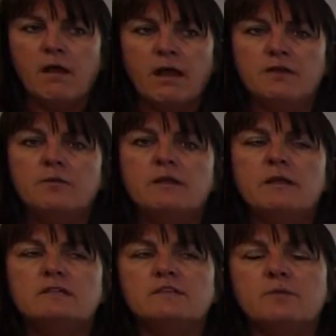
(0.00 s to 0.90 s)
I know in
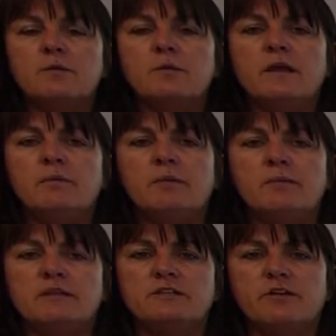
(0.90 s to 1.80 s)
London, when we
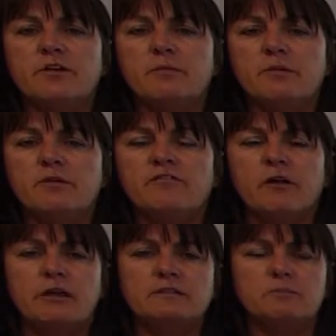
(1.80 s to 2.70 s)
implemented our
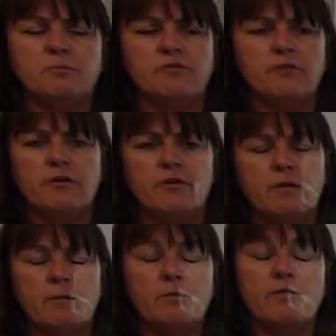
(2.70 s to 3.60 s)
computerized
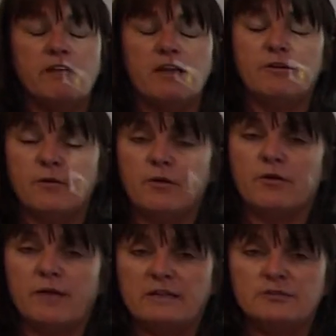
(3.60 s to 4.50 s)
provider
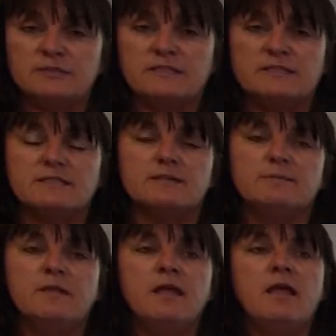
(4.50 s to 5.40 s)
order entry
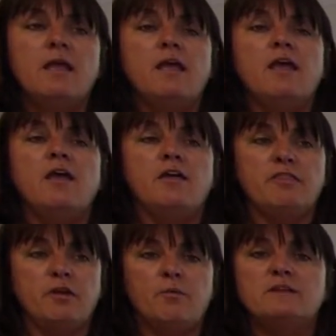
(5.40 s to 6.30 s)
system,
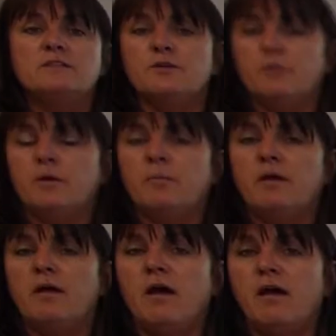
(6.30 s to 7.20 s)
there was a group
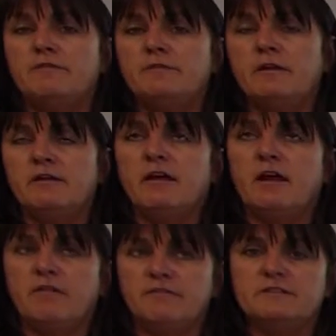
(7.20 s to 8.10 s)
of
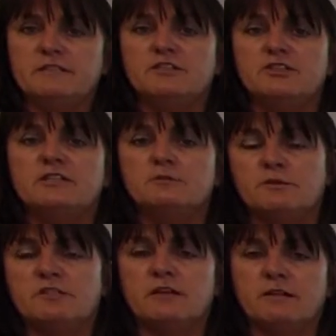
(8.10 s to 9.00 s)
physicians,
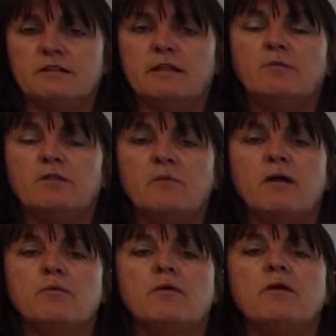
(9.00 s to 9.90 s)
particularly with
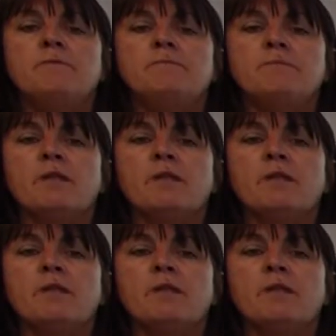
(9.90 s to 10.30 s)
my role